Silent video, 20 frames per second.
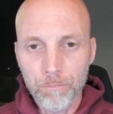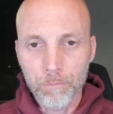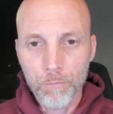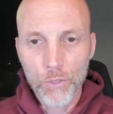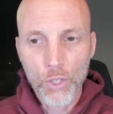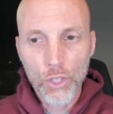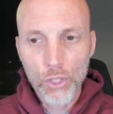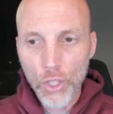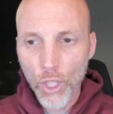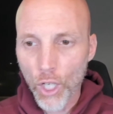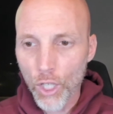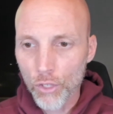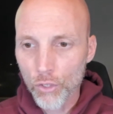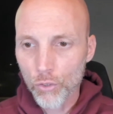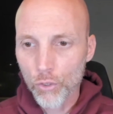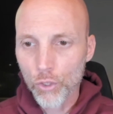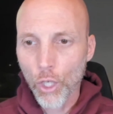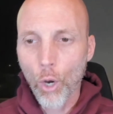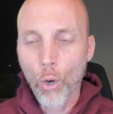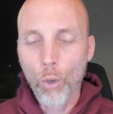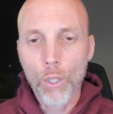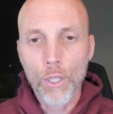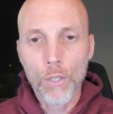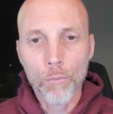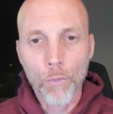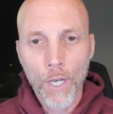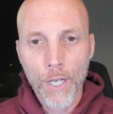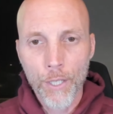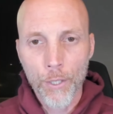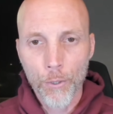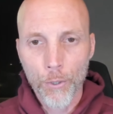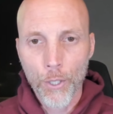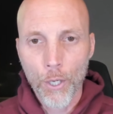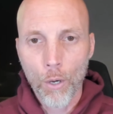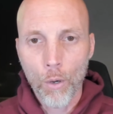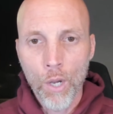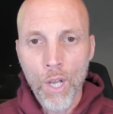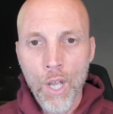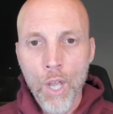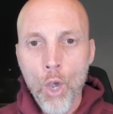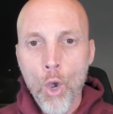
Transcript: Just us talking right here, y'all.